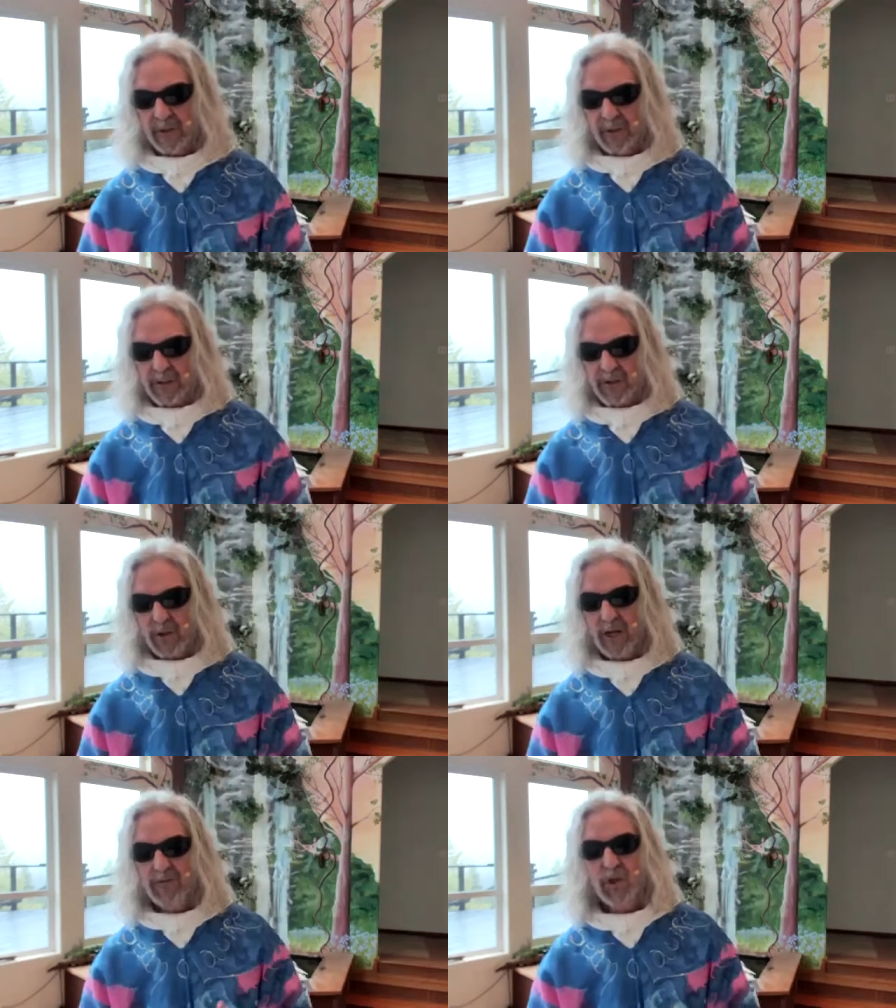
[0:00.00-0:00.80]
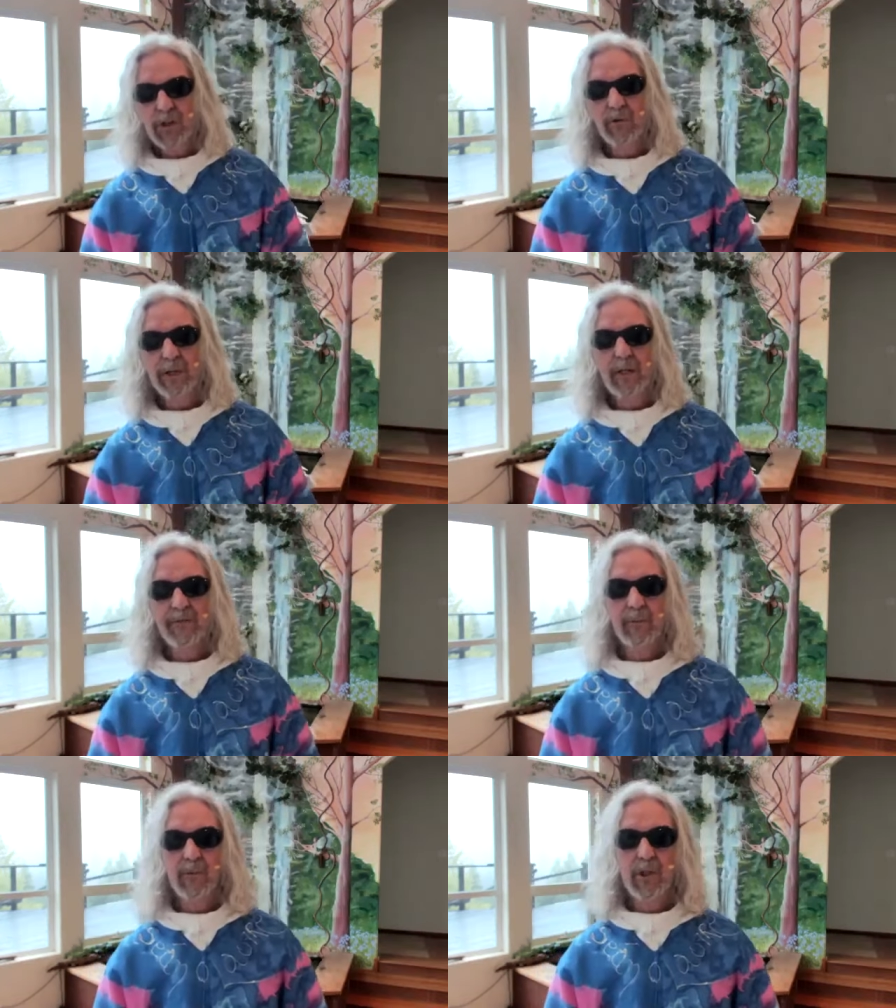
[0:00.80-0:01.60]
So I've chosen a reading
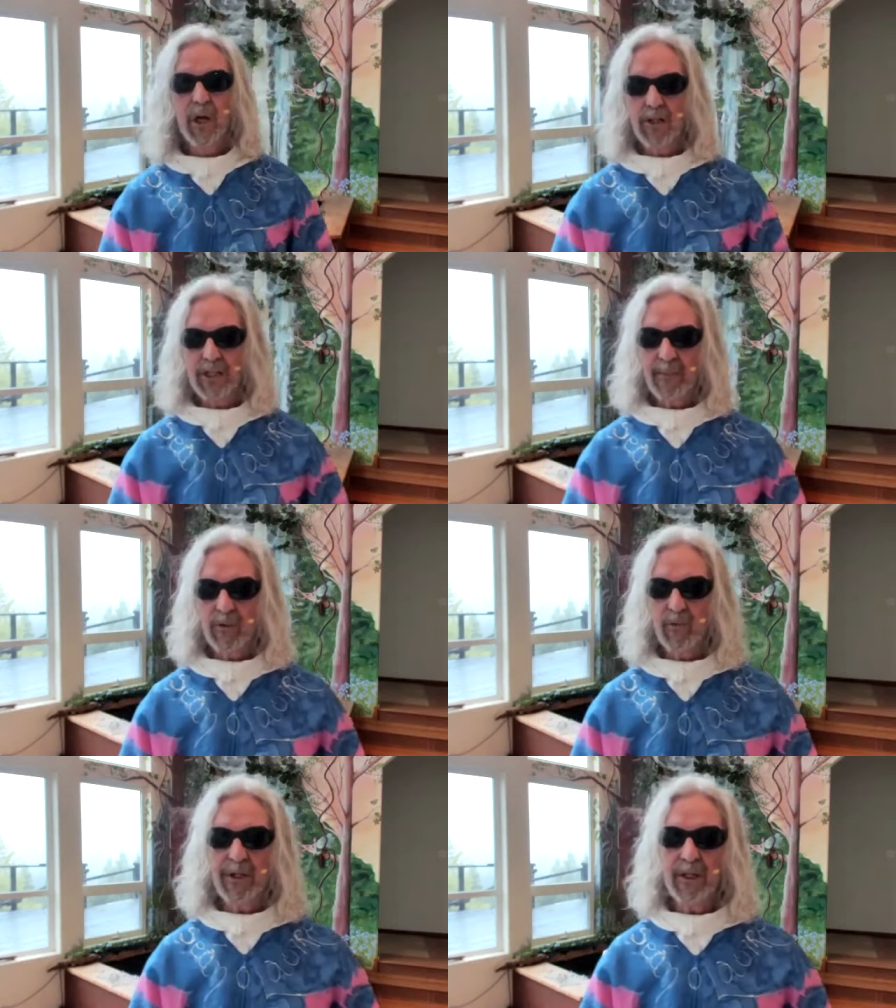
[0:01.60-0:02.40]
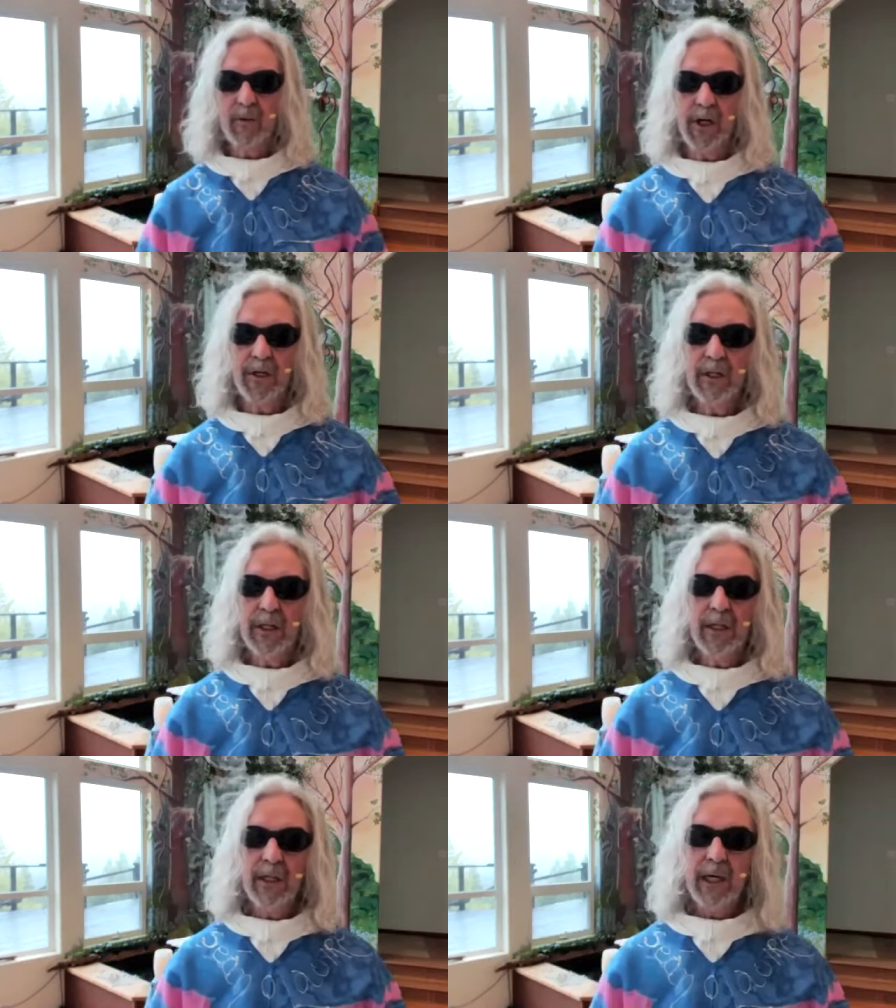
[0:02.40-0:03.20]
from John chapter 1,
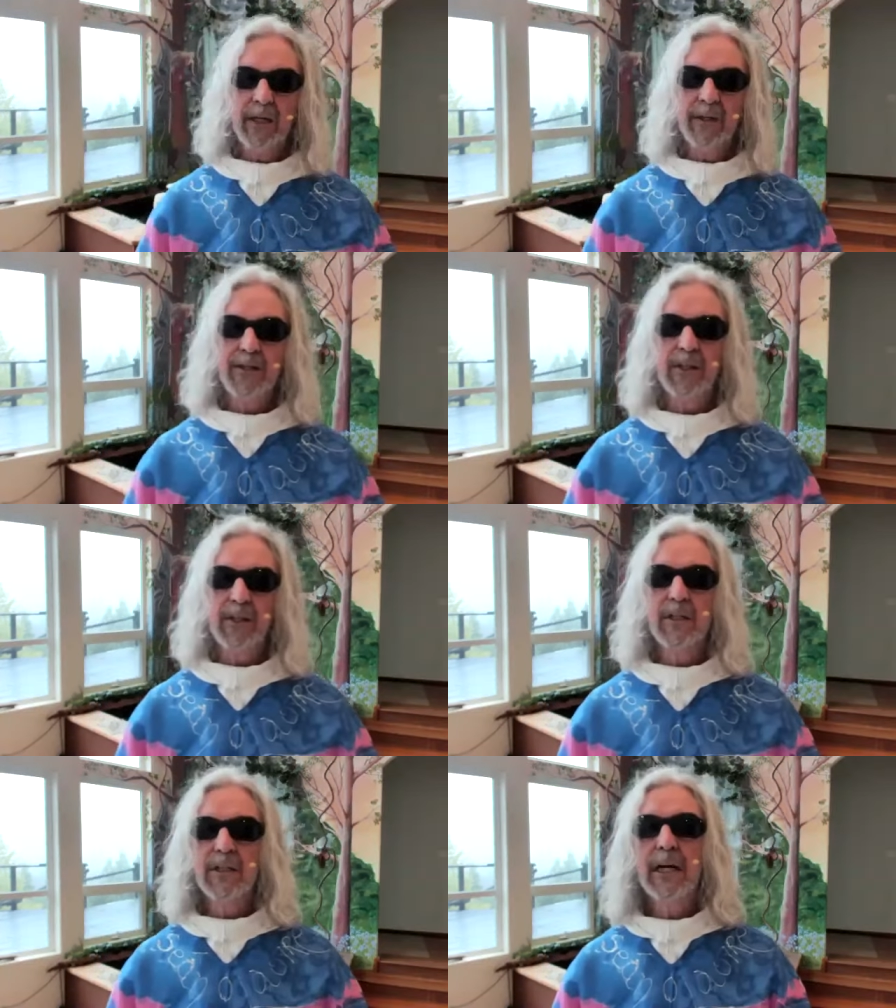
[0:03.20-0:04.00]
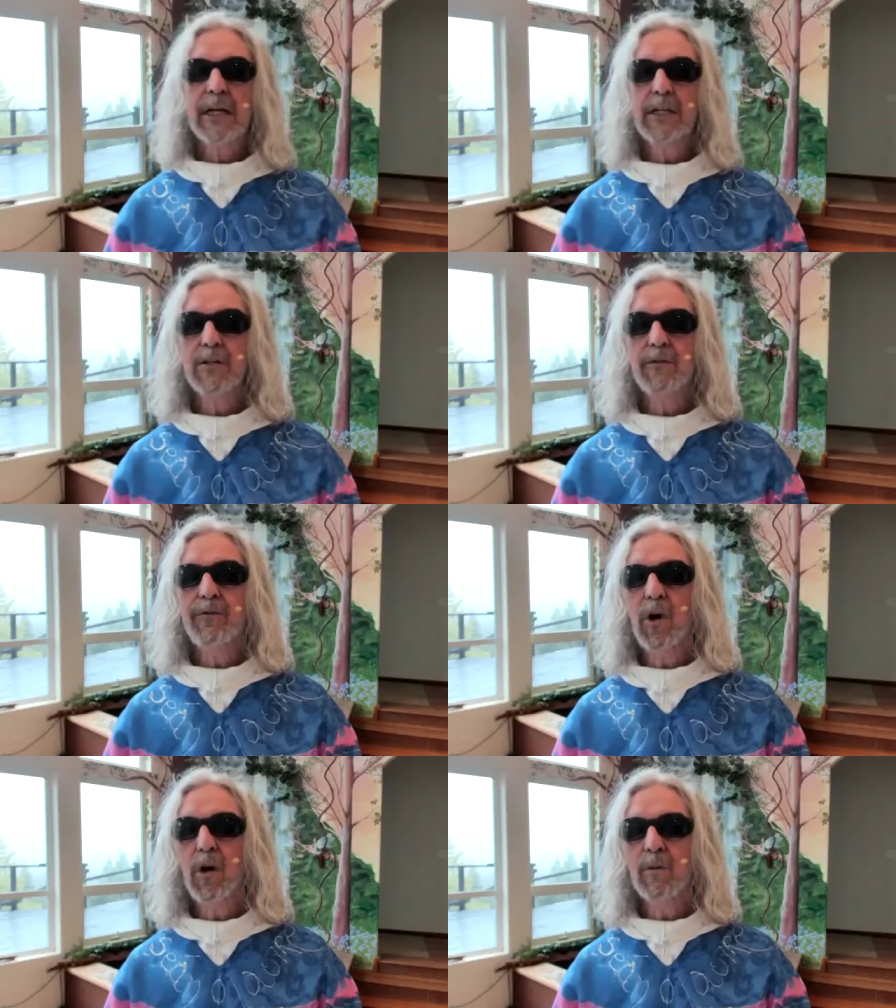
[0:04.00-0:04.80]
and it's a disguised
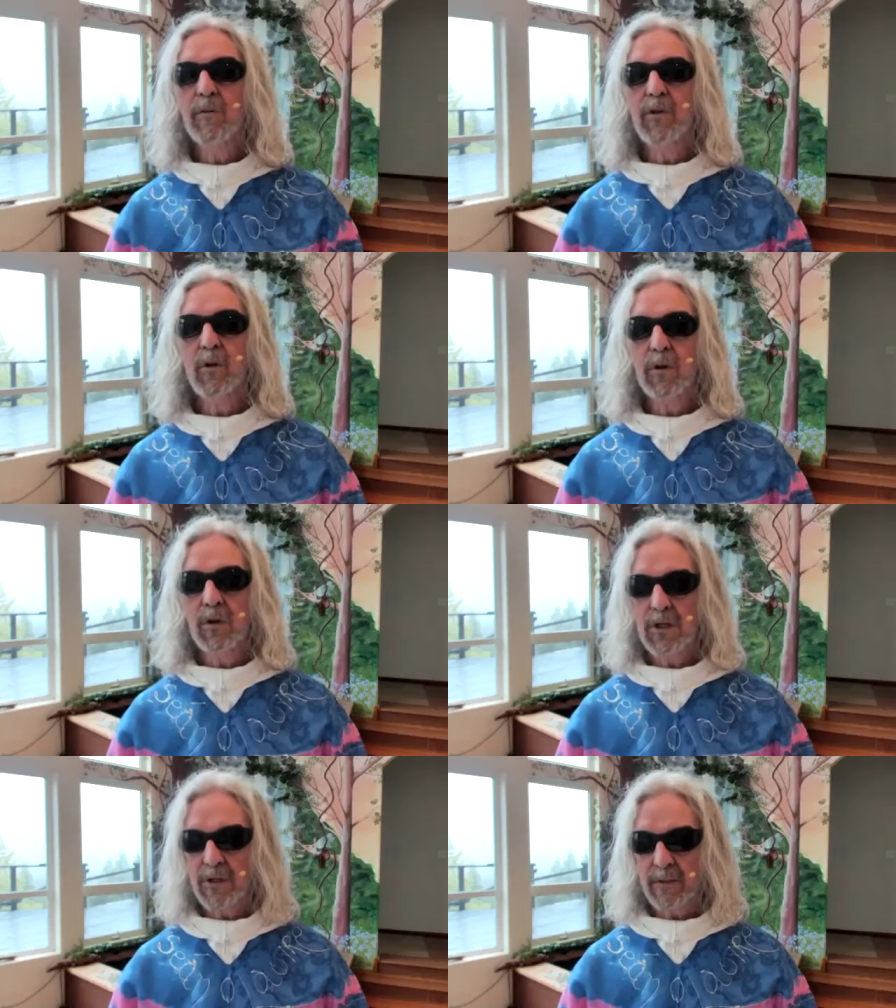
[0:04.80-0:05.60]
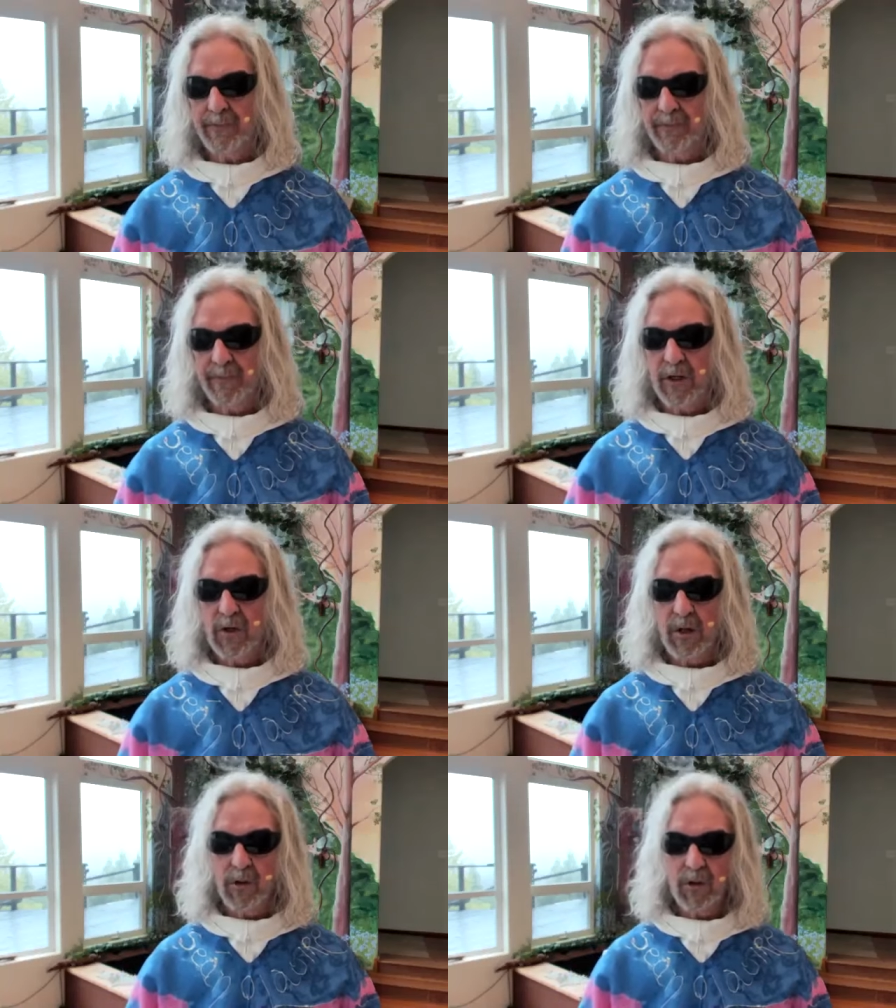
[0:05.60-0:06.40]
form of Eucharist.
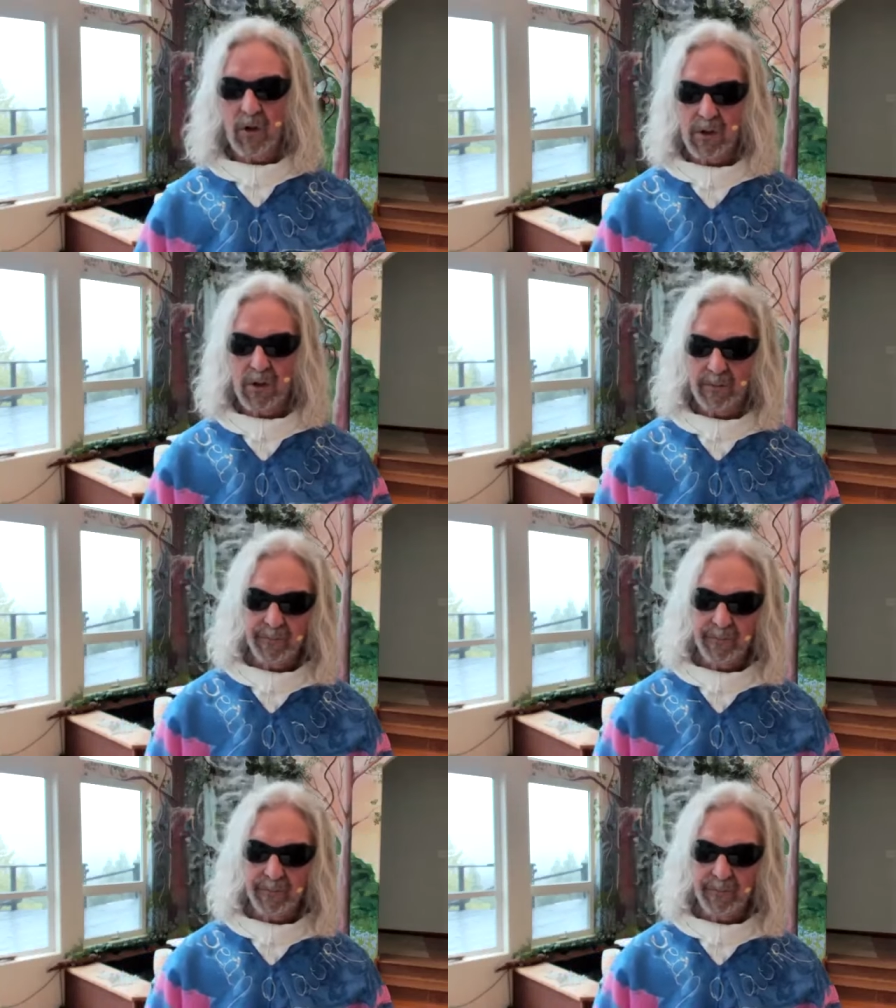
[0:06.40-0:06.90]
Here's how it goes.